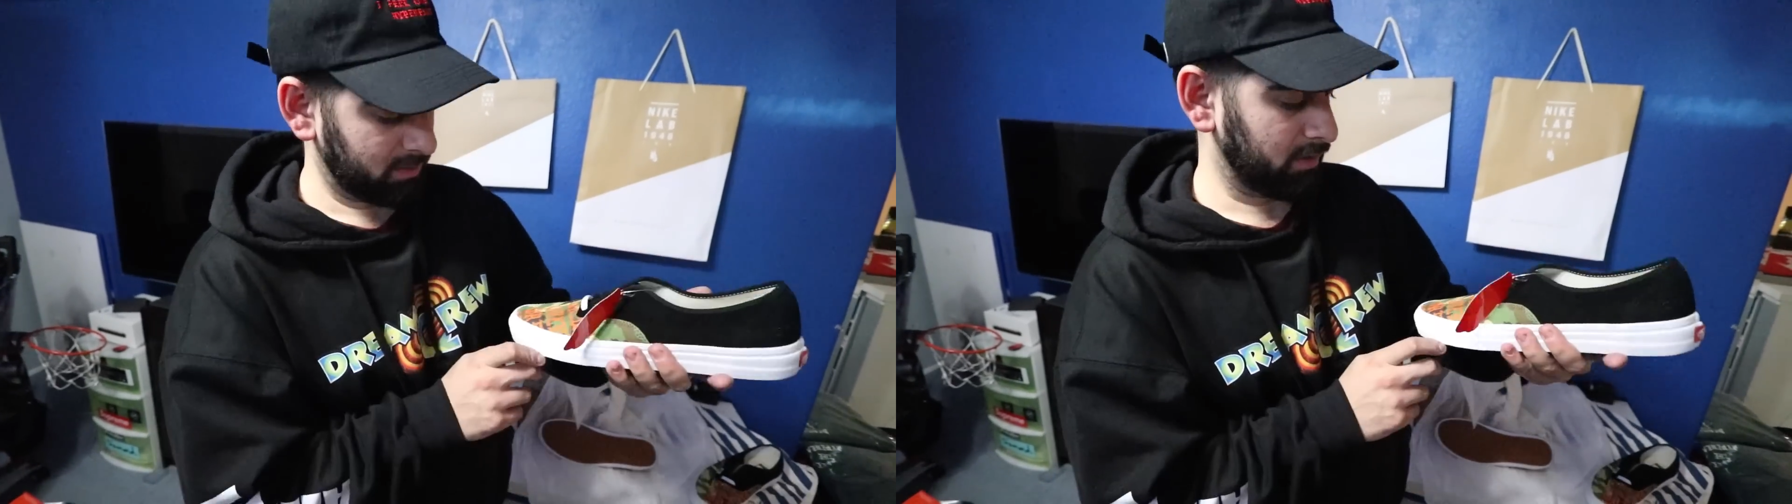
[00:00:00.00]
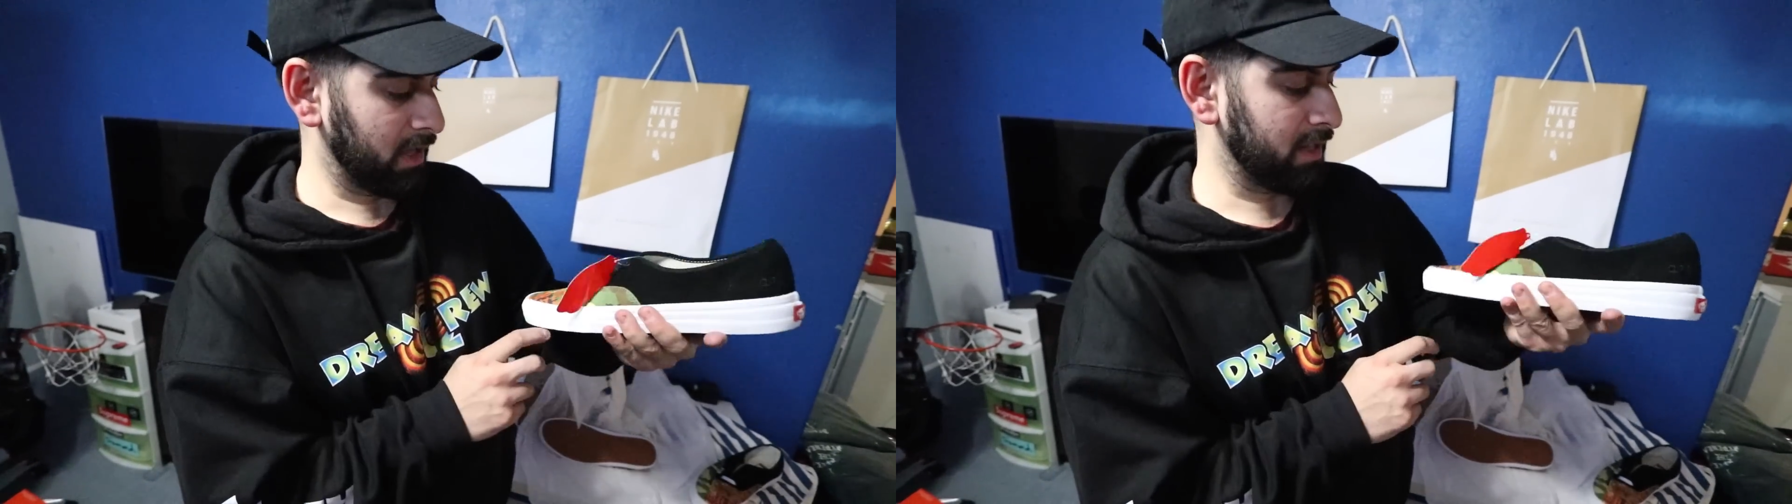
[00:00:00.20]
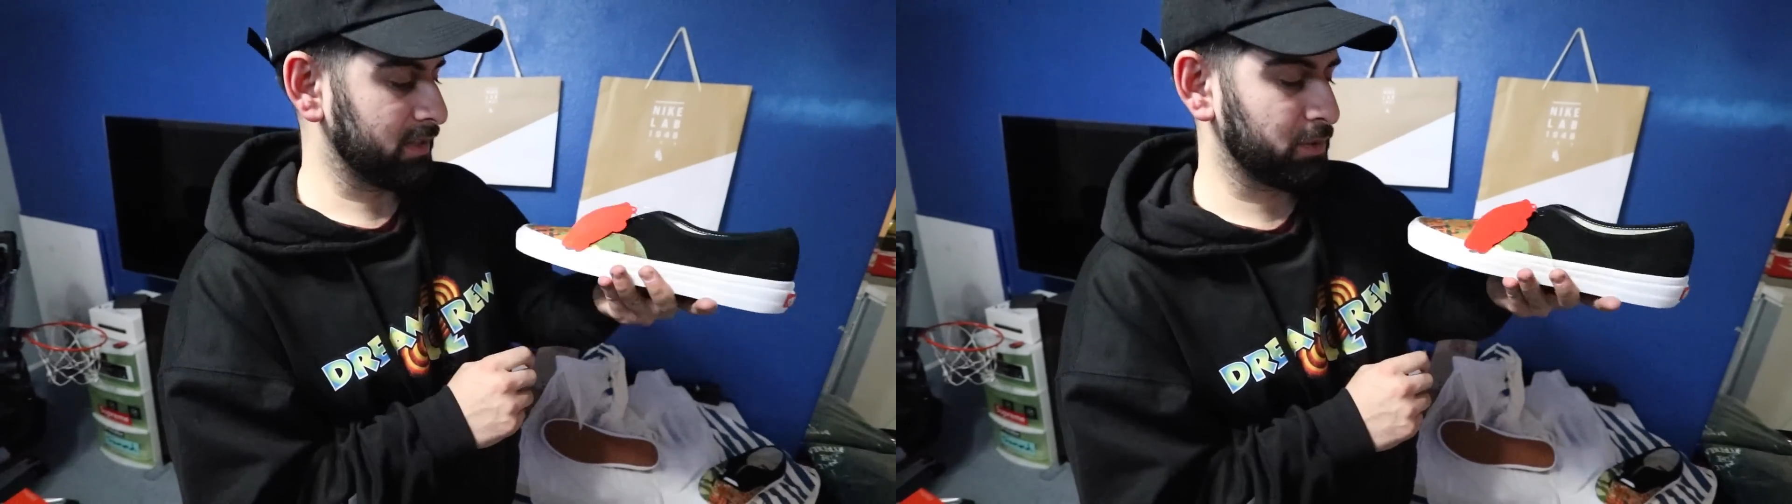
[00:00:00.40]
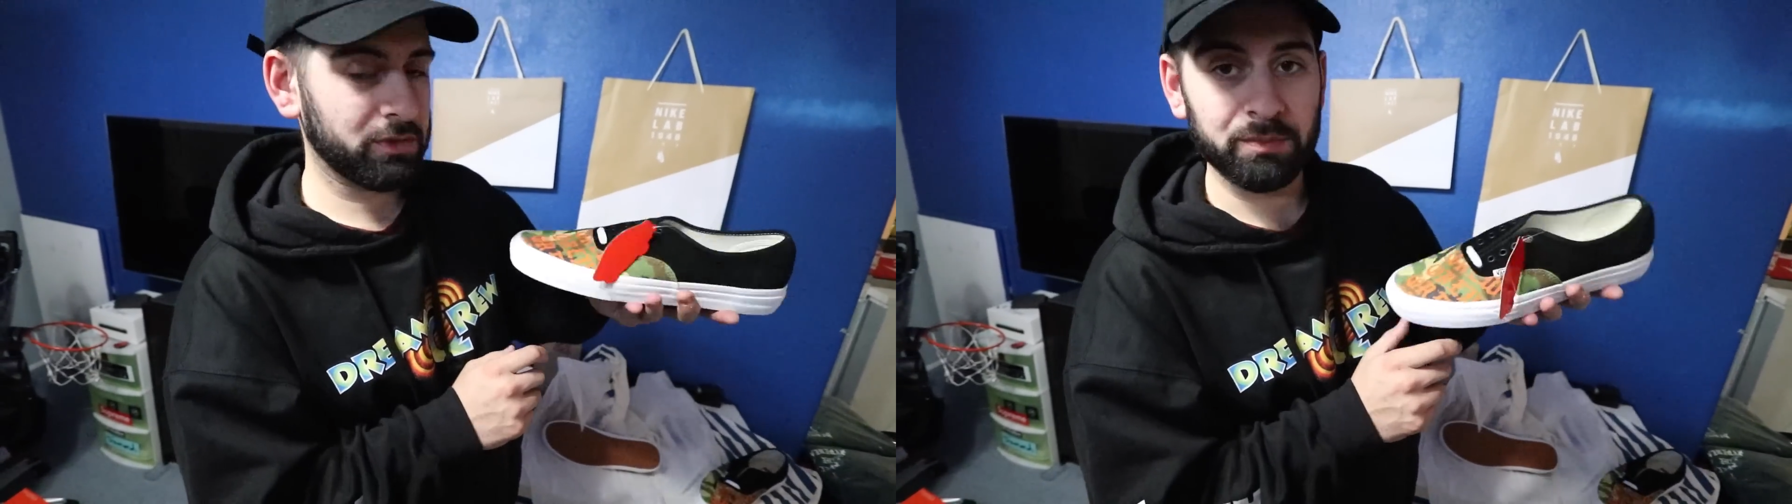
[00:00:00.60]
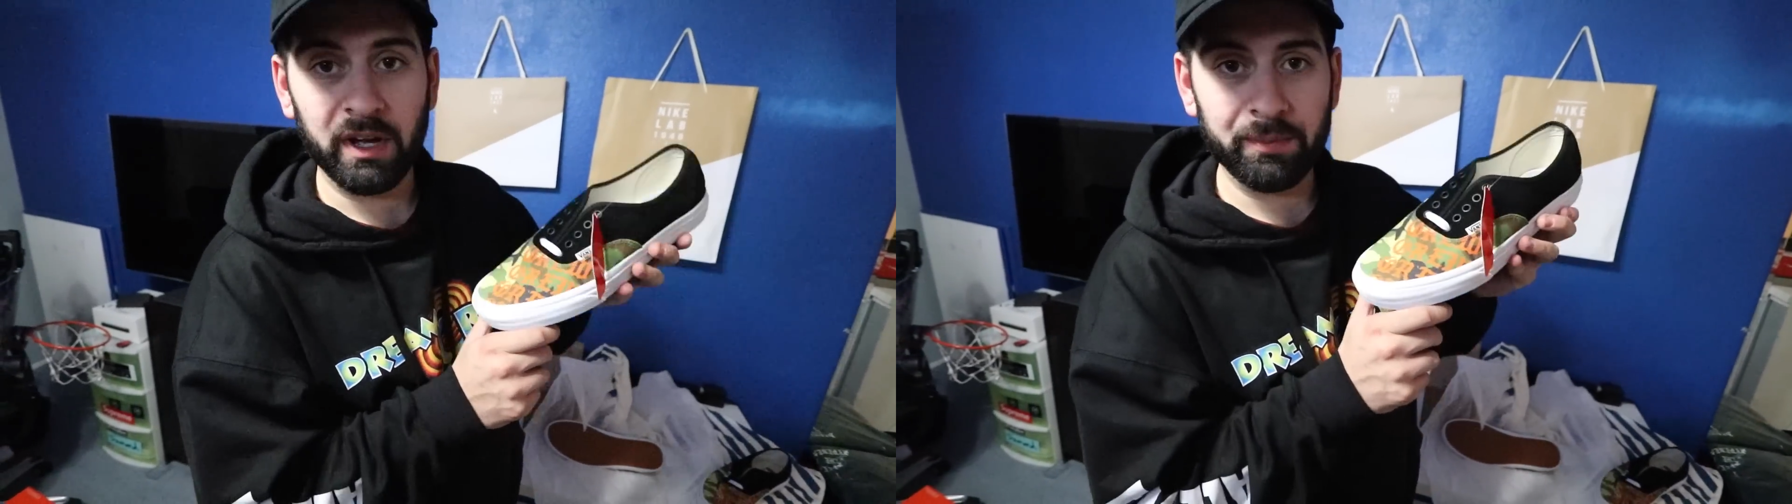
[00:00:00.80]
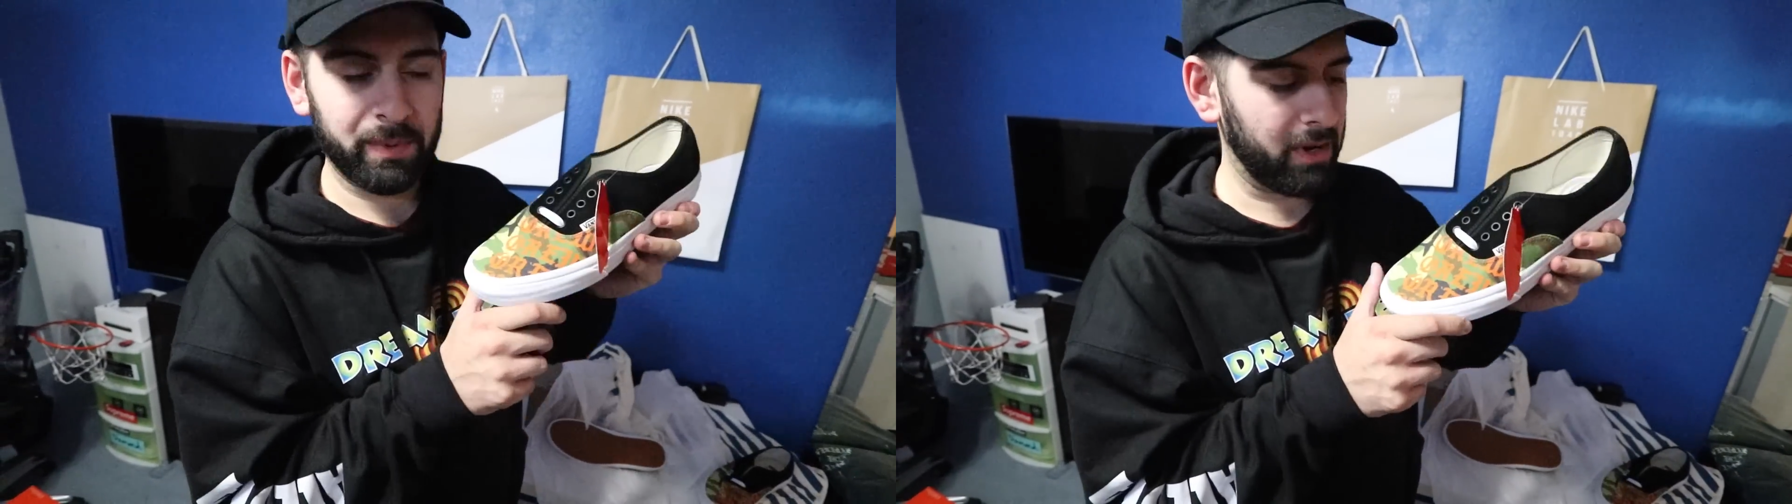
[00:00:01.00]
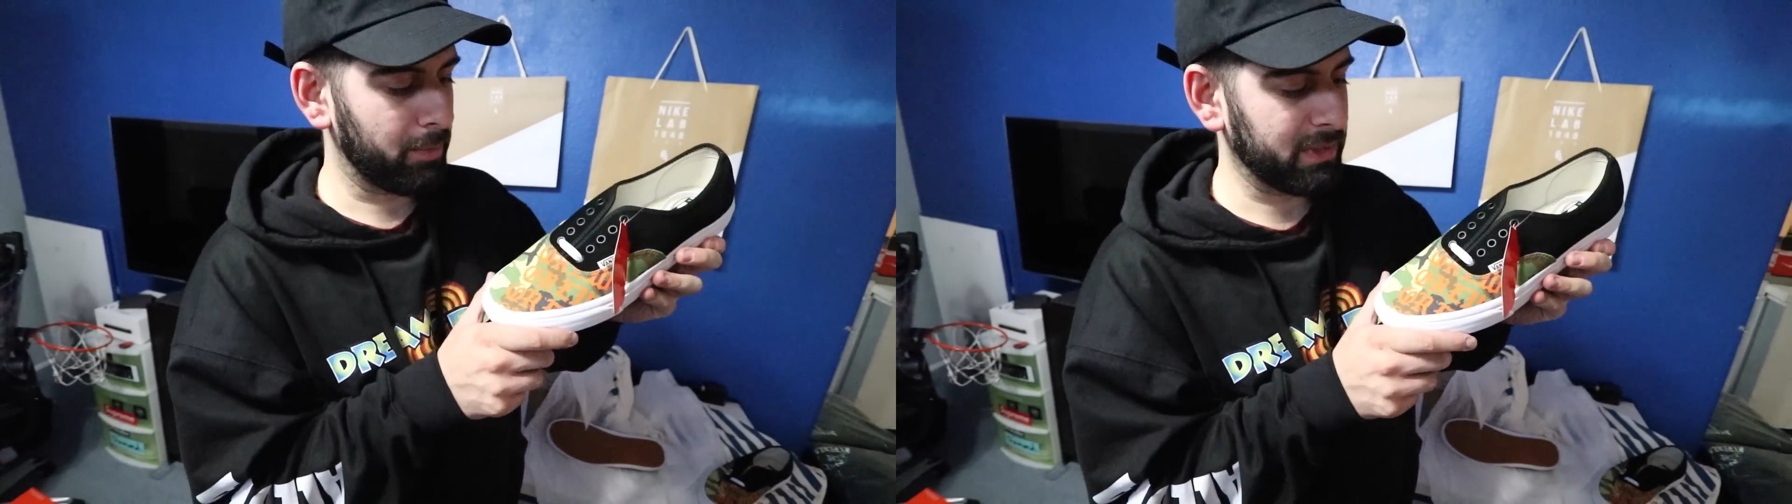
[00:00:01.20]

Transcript: So yeah, this one's my pair,